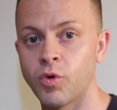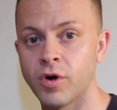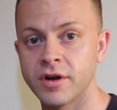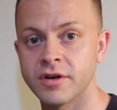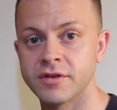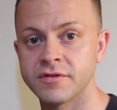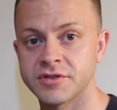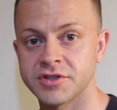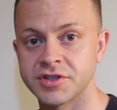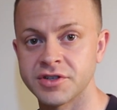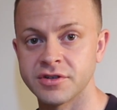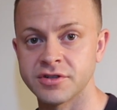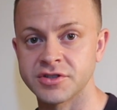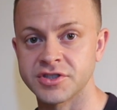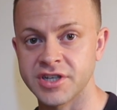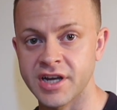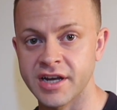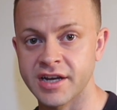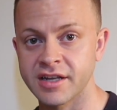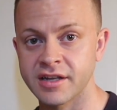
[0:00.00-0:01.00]
one to your
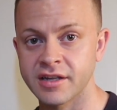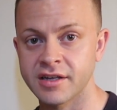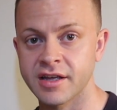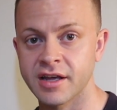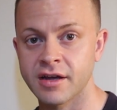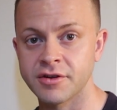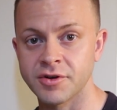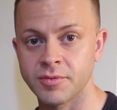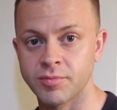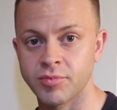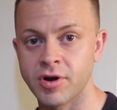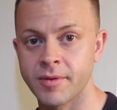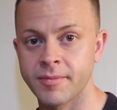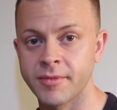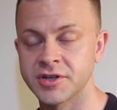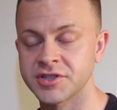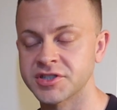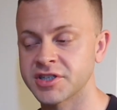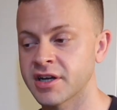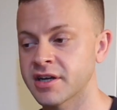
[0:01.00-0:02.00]
checking account, your
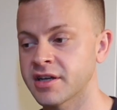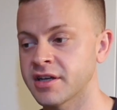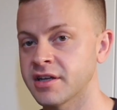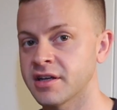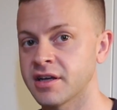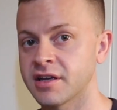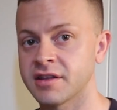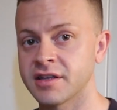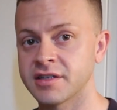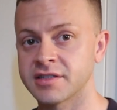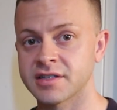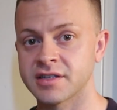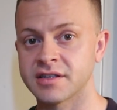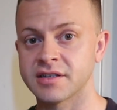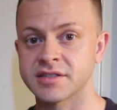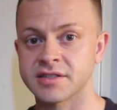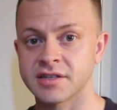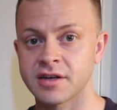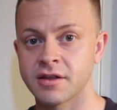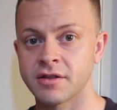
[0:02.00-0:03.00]
primary checking, and then to
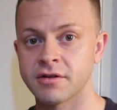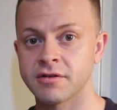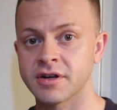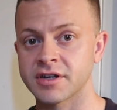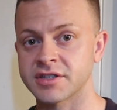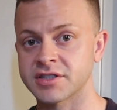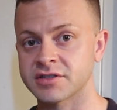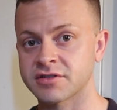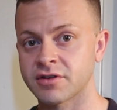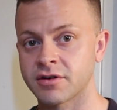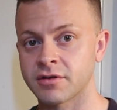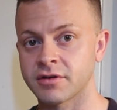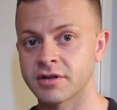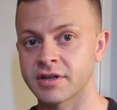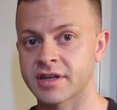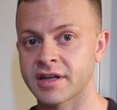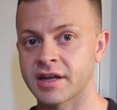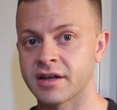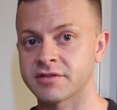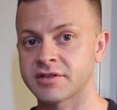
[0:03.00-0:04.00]
this other external
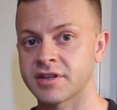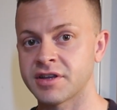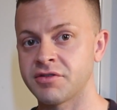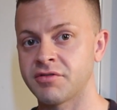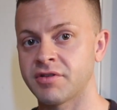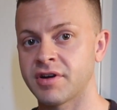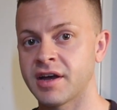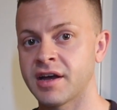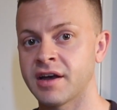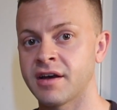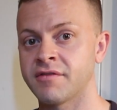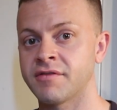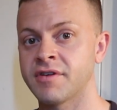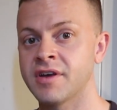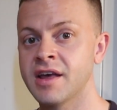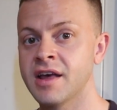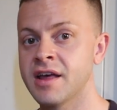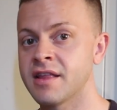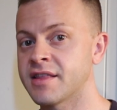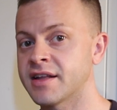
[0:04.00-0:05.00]
account that you have
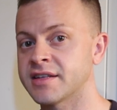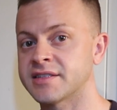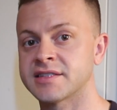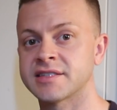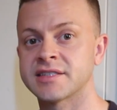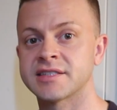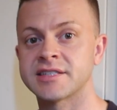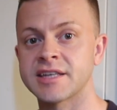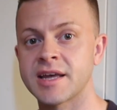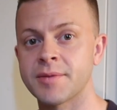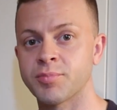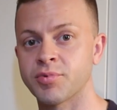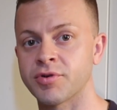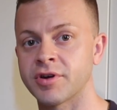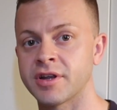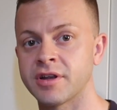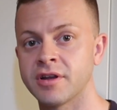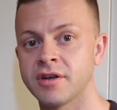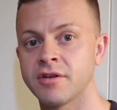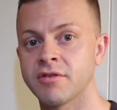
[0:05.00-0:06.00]
that's
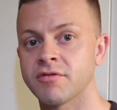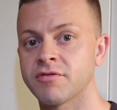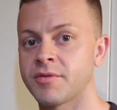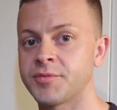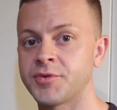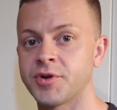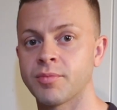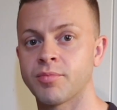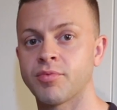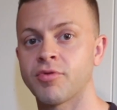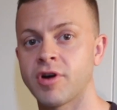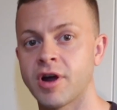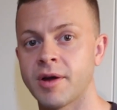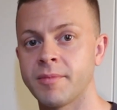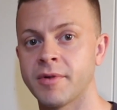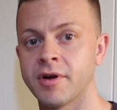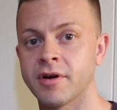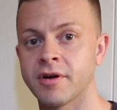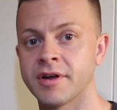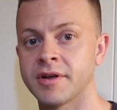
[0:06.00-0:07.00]
separate from your
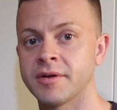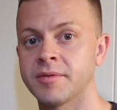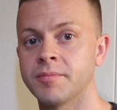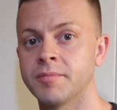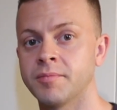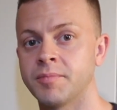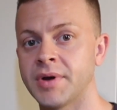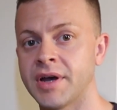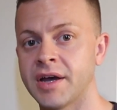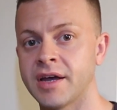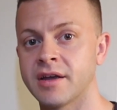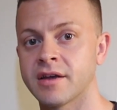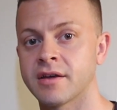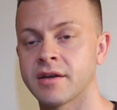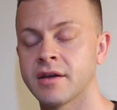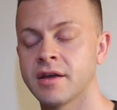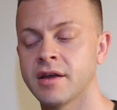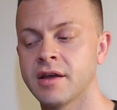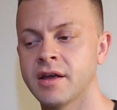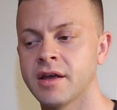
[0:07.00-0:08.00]
primary bank.
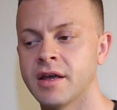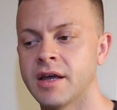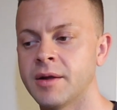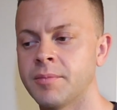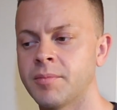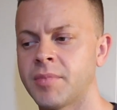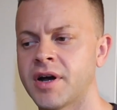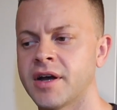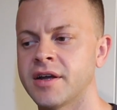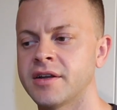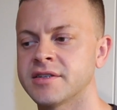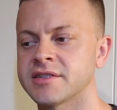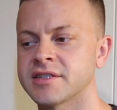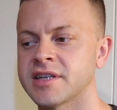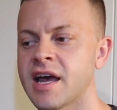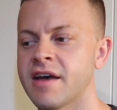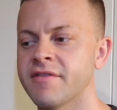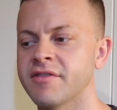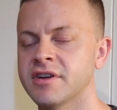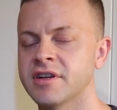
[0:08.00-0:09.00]
And by just
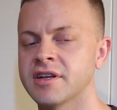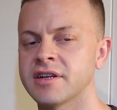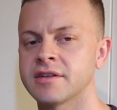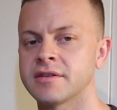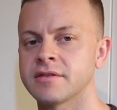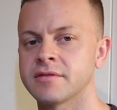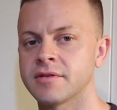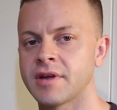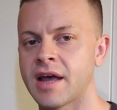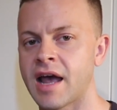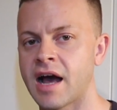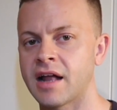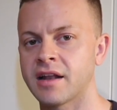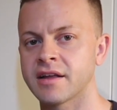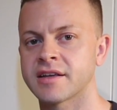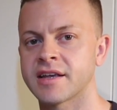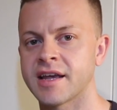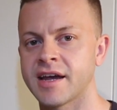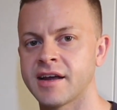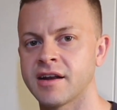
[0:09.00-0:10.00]
having it
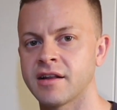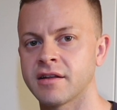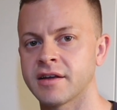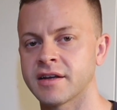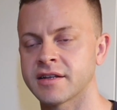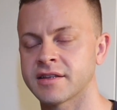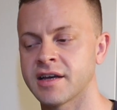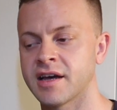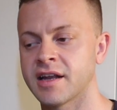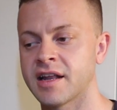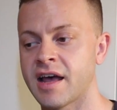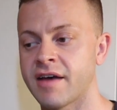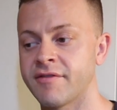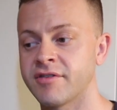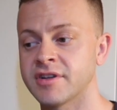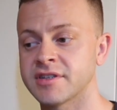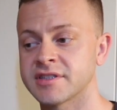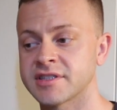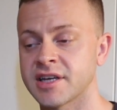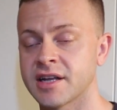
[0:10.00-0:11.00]
allocated like that,
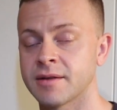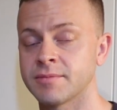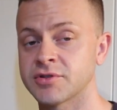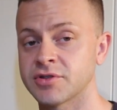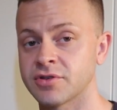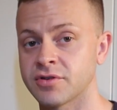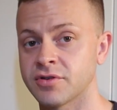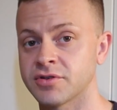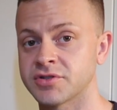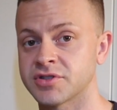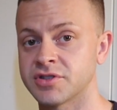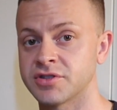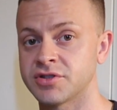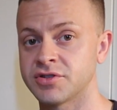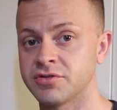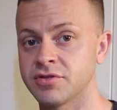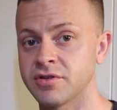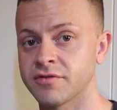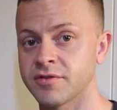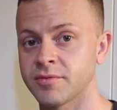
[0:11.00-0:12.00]
having it set up so it goes to
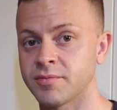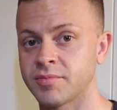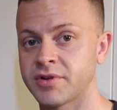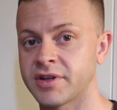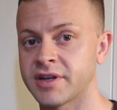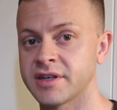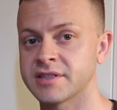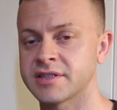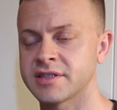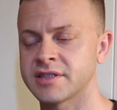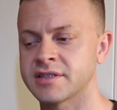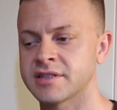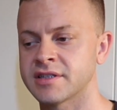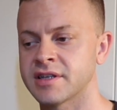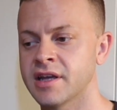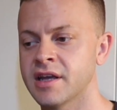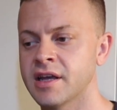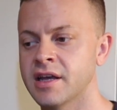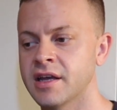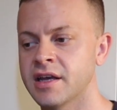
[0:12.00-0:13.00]
two different places,
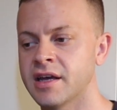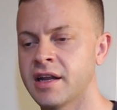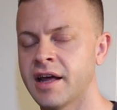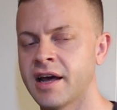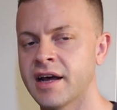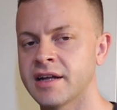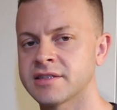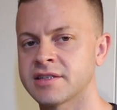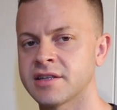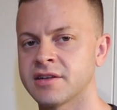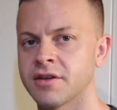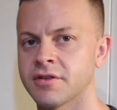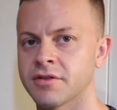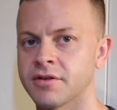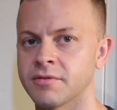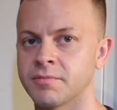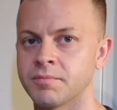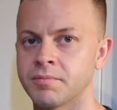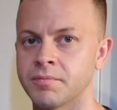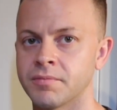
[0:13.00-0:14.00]
it adds
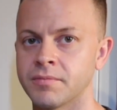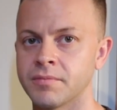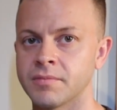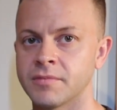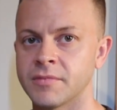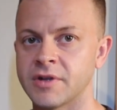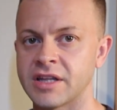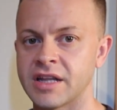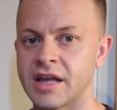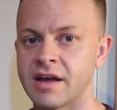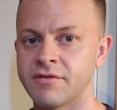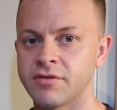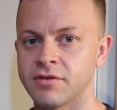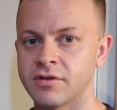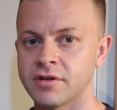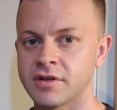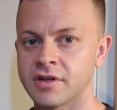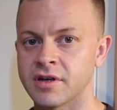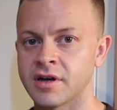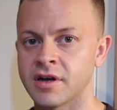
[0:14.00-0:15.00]
another
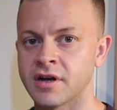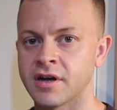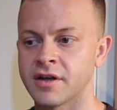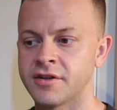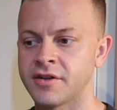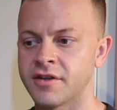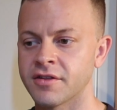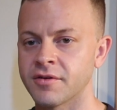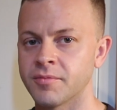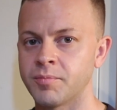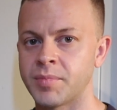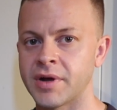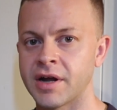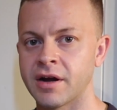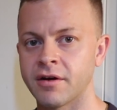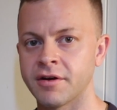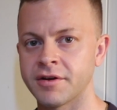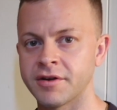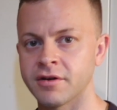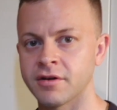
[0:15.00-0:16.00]
level, another
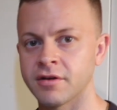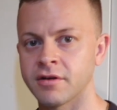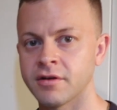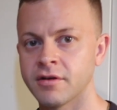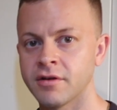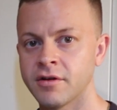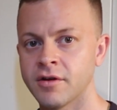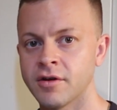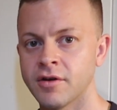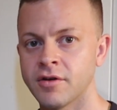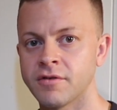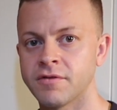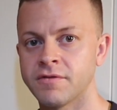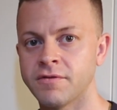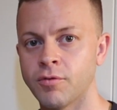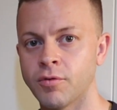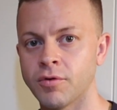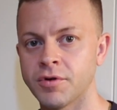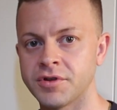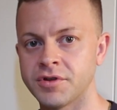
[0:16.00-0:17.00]
barrier
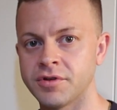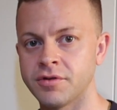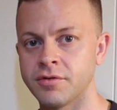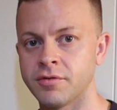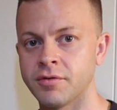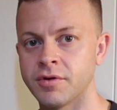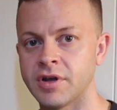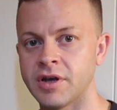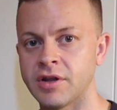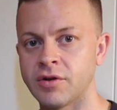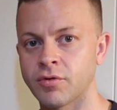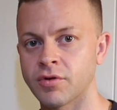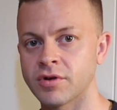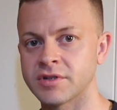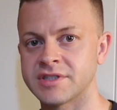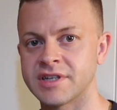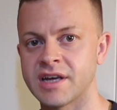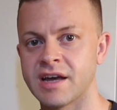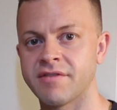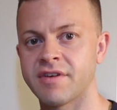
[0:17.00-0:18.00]
for you in order
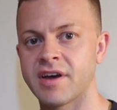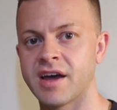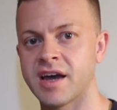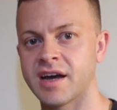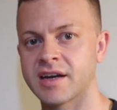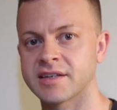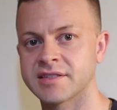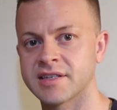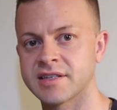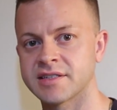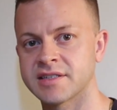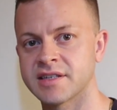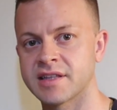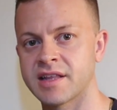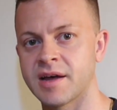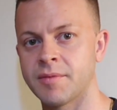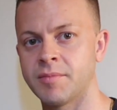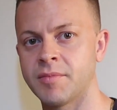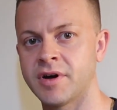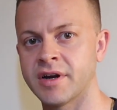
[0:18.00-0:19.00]
to have access to
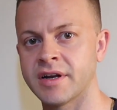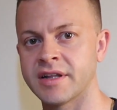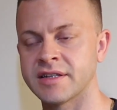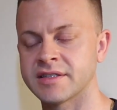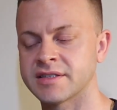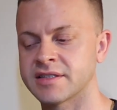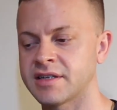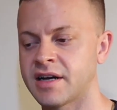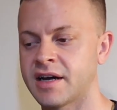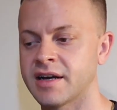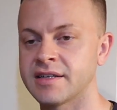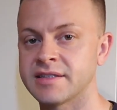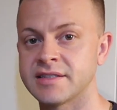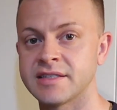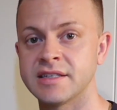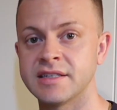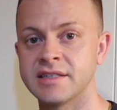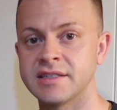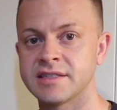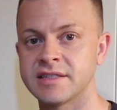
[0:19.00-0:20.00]
that money. It's not as
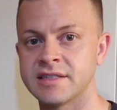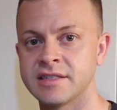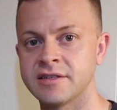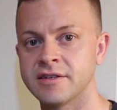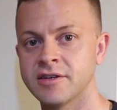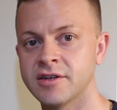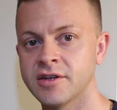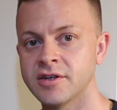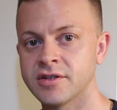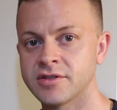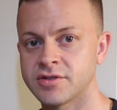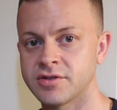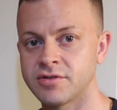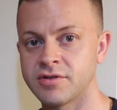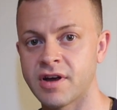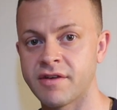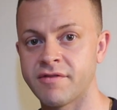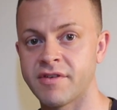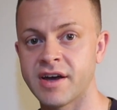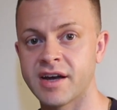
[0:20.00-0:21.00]
easy to
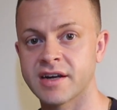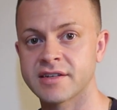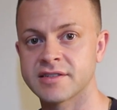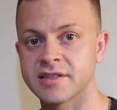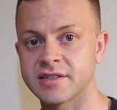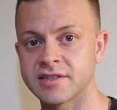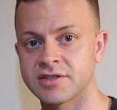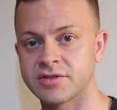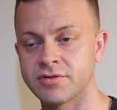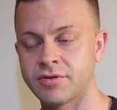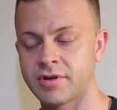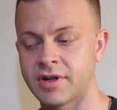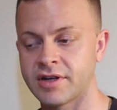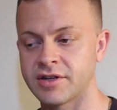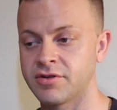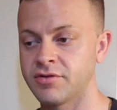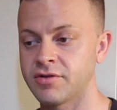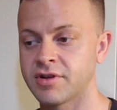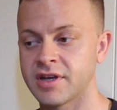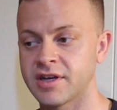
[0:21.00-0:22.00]
have access to it.
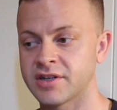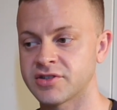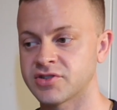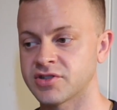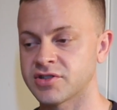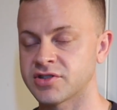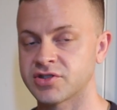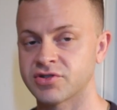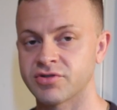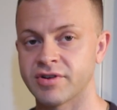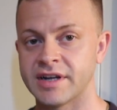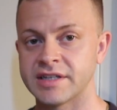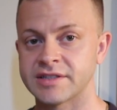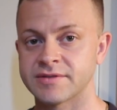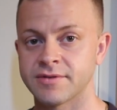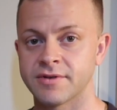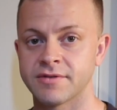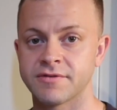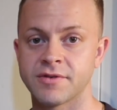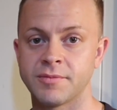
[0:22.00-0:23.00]
Like, you can't just
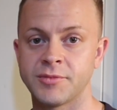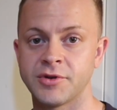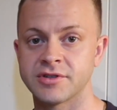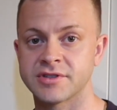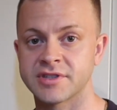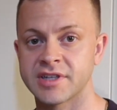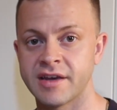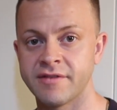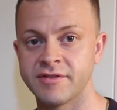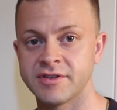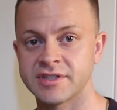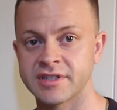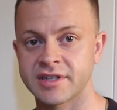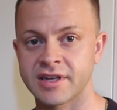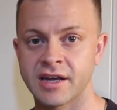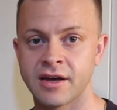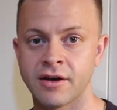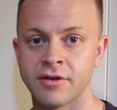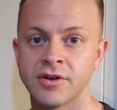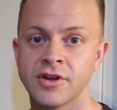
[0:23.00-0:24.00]
transfer it from your savings
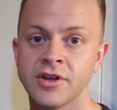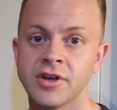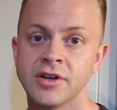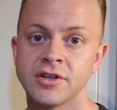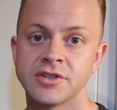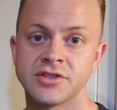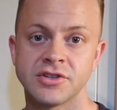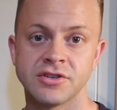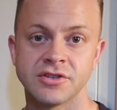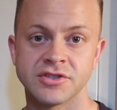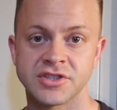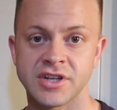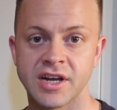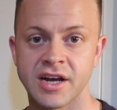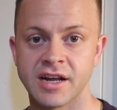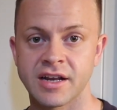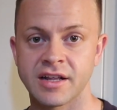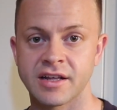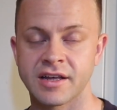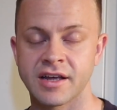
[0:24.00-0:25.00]
account to your
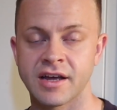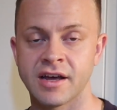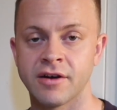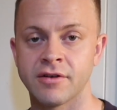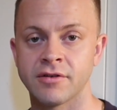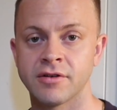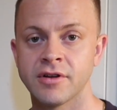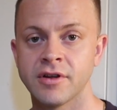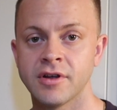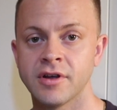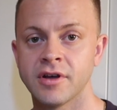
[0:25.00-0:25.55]
checking account